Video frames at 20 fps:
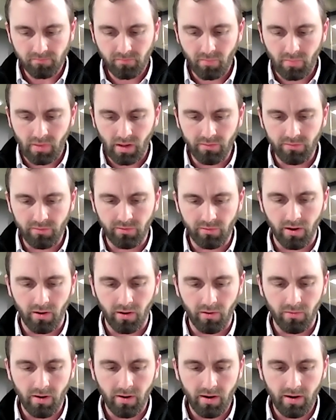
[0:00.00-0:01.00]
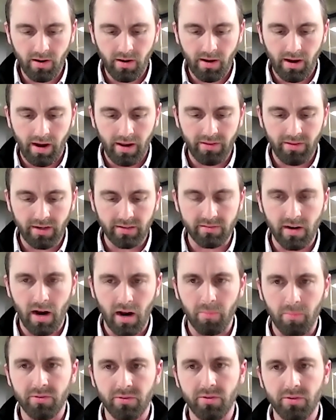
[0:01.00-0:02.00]
So I think it's an
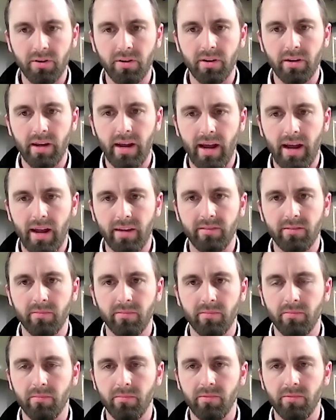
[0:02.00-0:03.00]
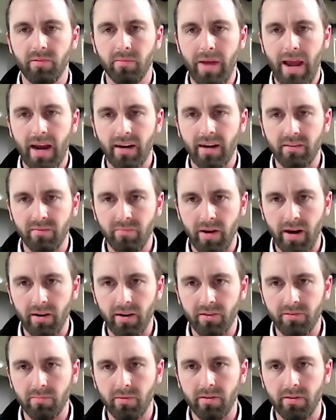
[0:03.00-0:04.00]
opportunity to add some active
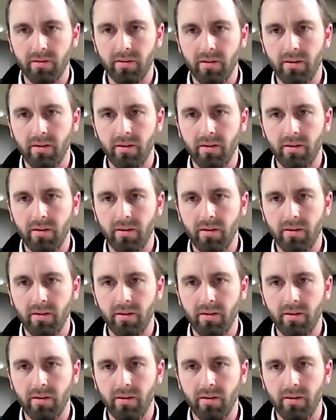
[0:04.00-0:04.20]
management